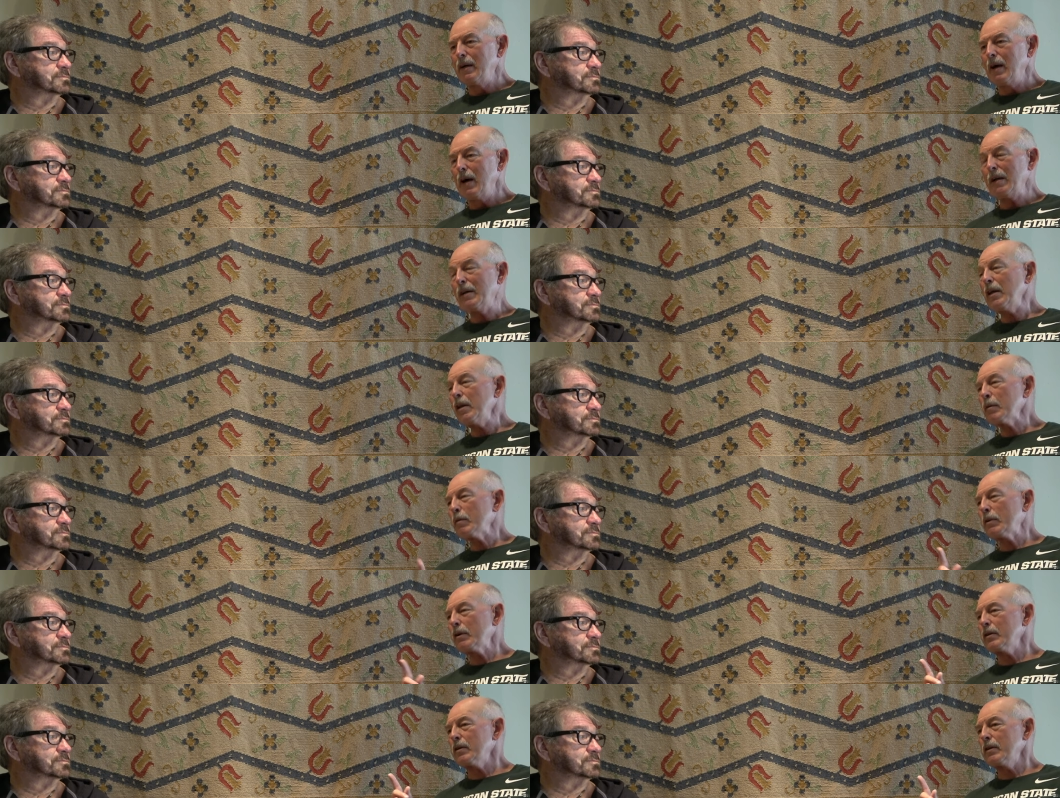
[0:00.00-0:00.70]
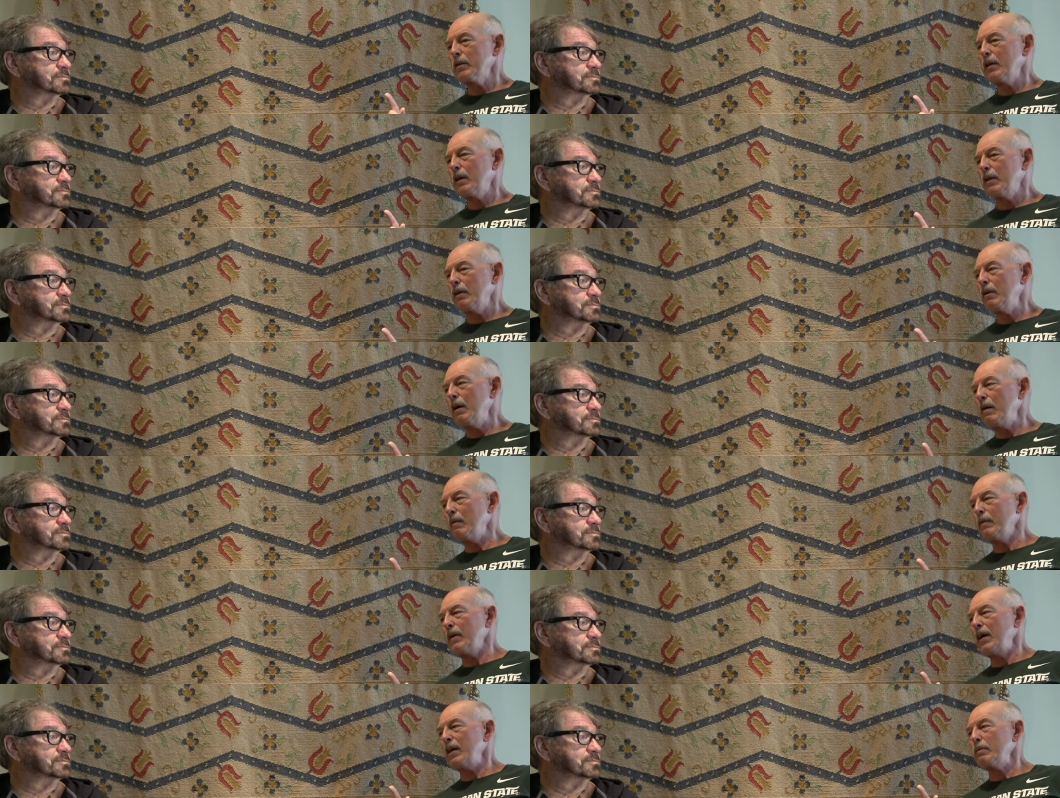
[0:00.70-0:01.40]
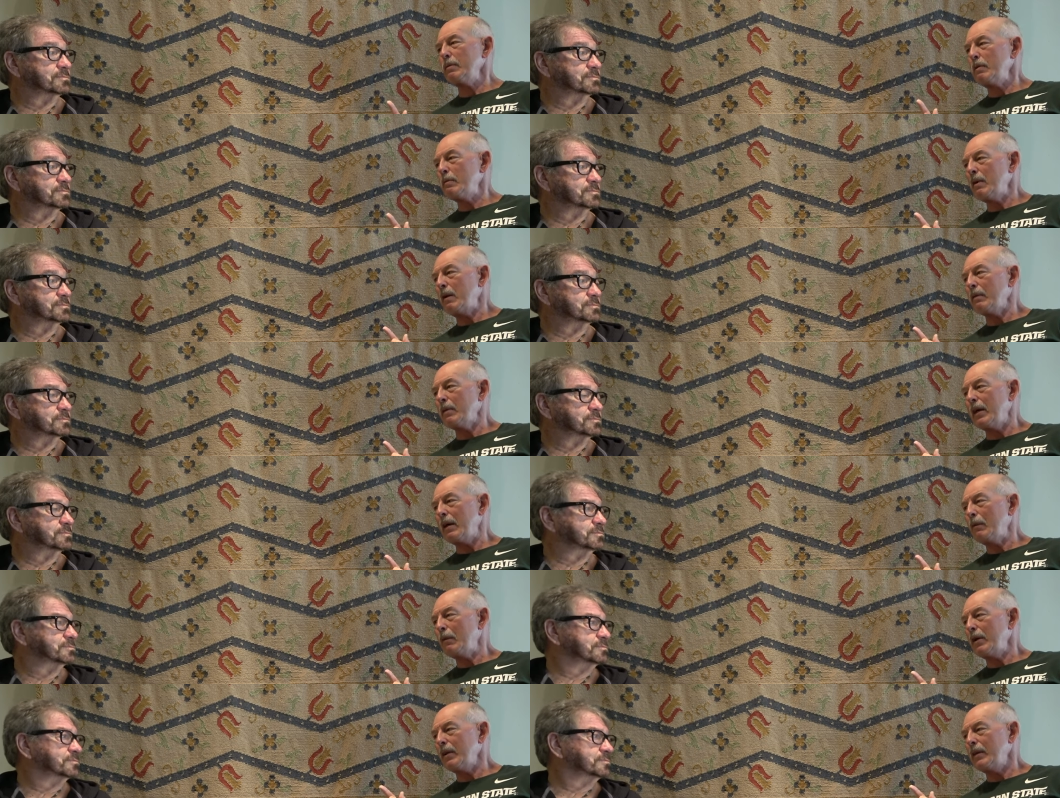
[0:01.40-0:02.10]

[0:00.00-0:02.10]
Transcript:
Speaker 1: Another person that you haven't asked me about that I